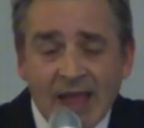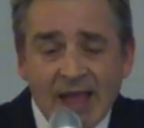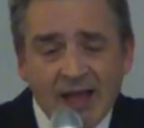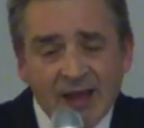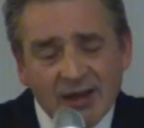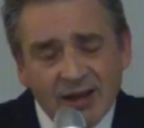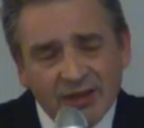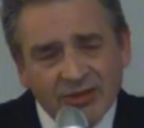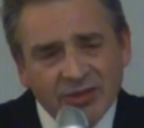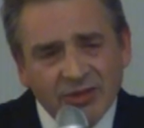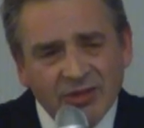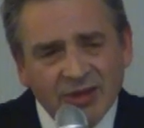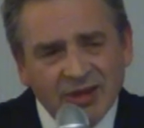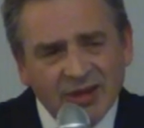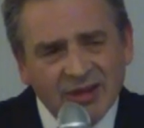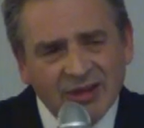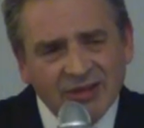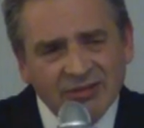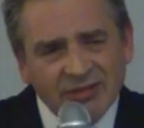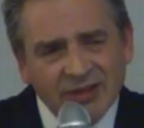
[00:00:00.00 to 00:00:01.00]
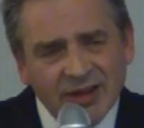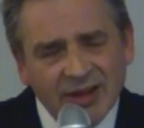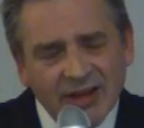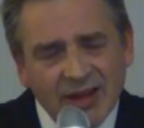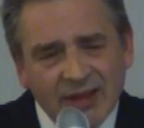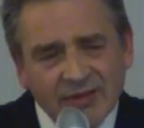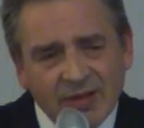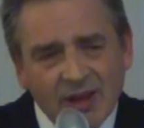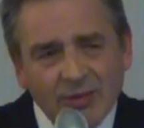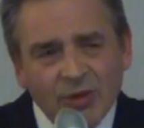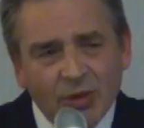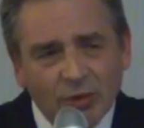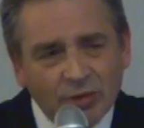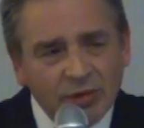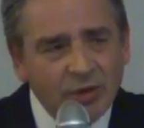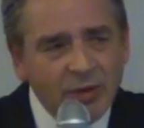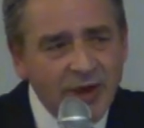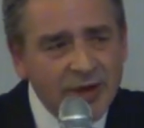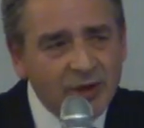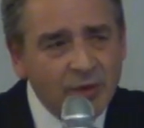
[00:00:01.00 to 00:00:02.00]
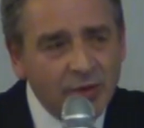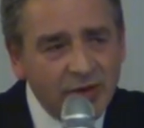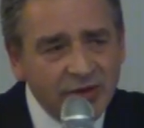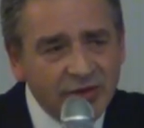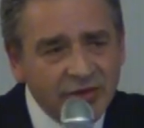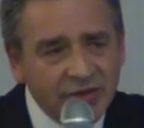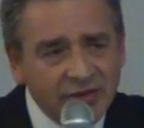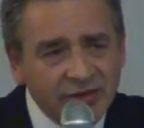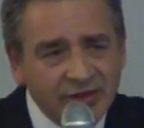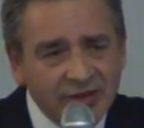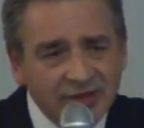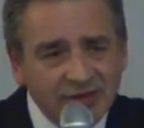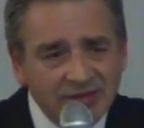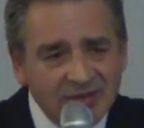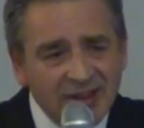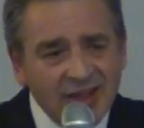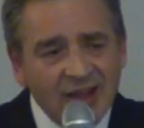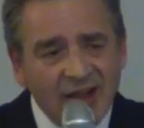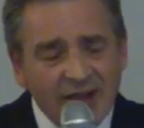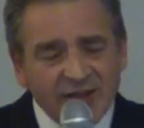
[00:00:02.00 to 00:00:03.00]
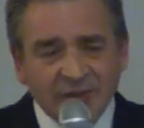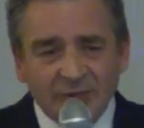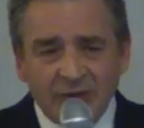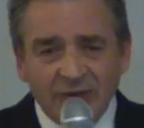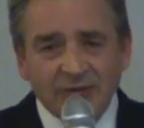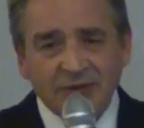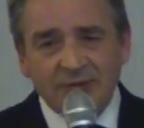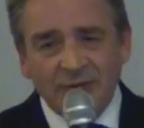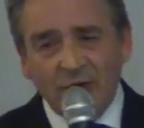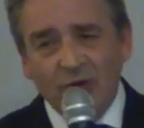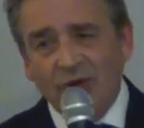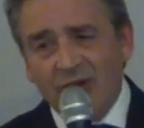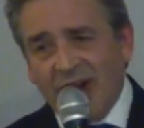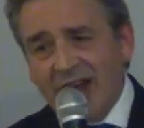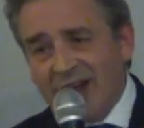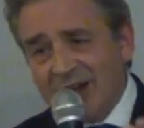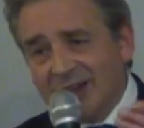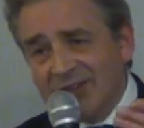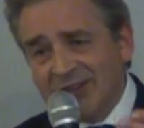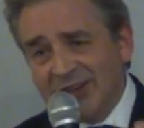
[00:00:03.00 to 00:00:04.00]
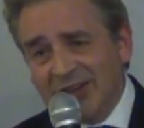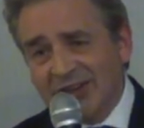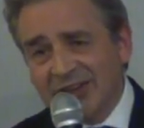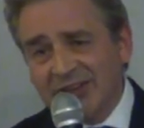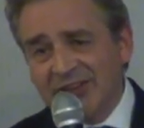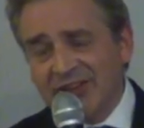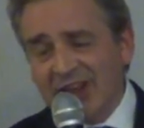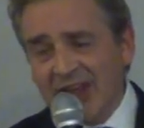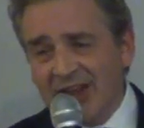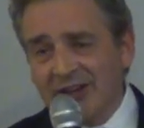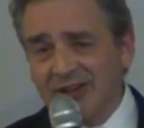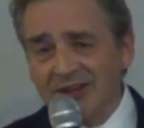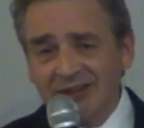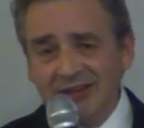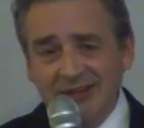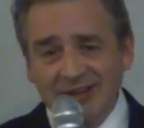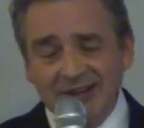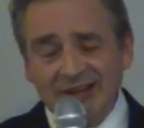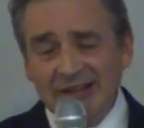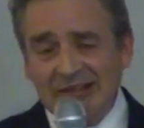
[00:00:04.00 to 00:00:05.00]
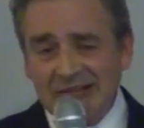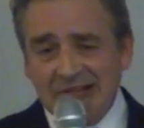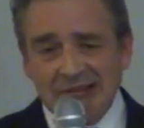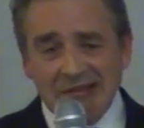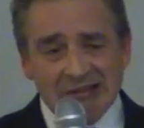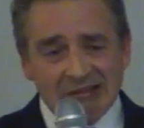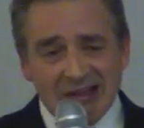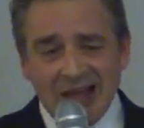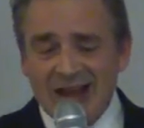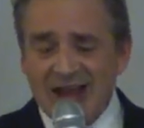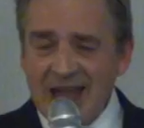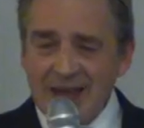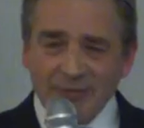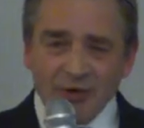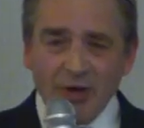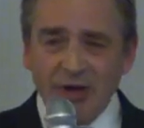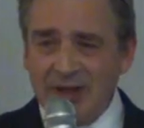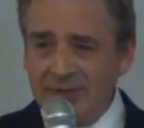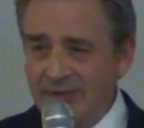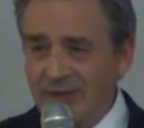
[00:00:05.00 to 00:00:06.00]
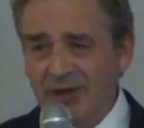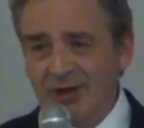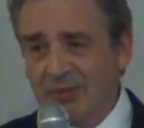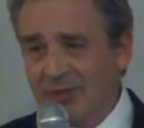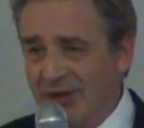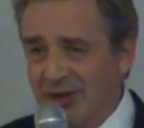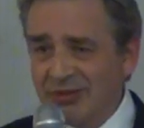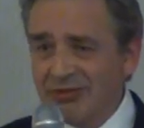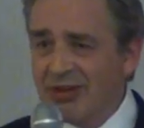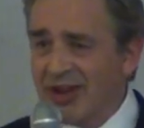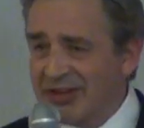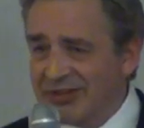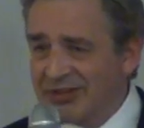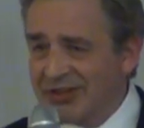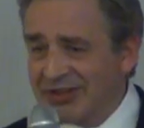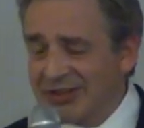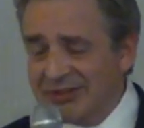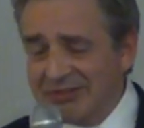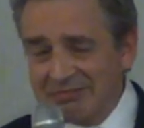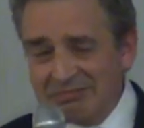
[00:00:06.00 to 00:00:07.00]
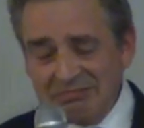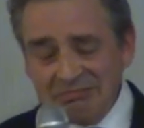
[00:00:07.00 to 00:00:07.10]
And I thought, oh, really? I've come all the way to Winchester. I spent 4 hours in a cell, and I'm not even going to be arrested.